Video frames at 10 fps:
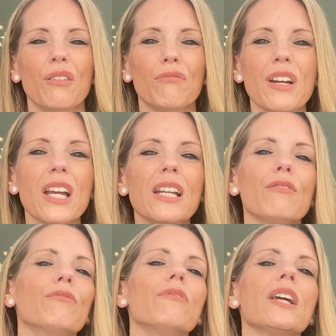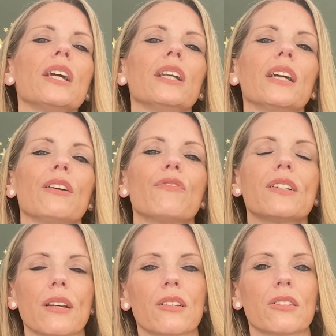really, really
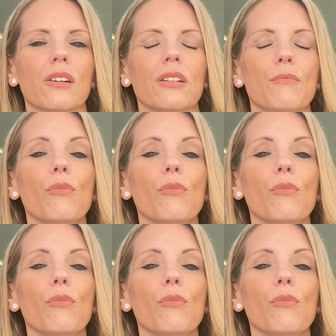resistant,